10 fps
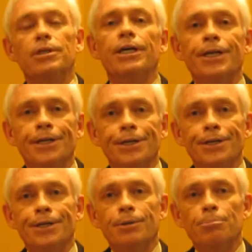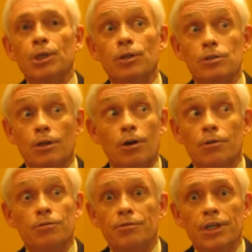And because a lot
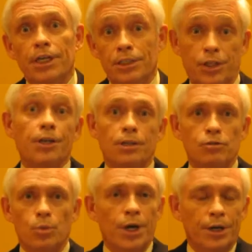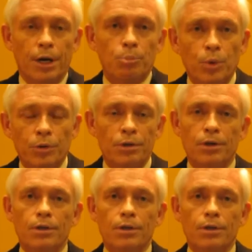of executives wound up with